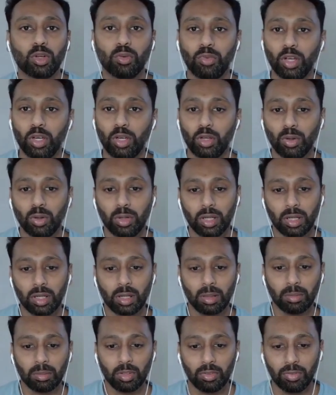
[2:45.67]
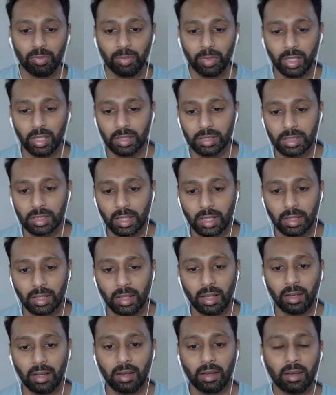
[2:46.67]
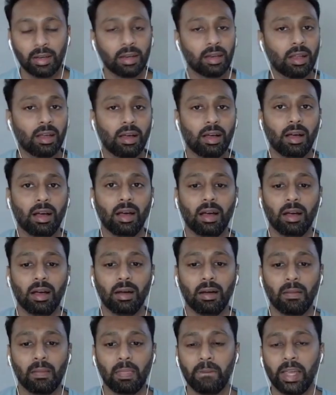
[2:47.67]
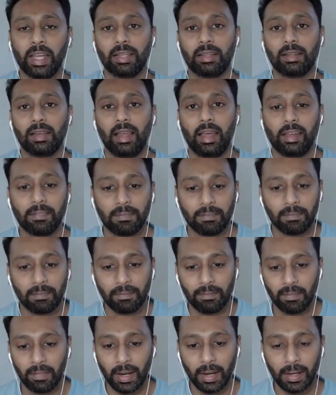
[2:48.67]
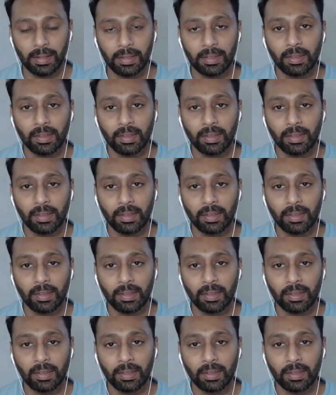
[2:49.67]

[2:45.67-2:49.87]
a video in a couple of minutes and then make it live, right?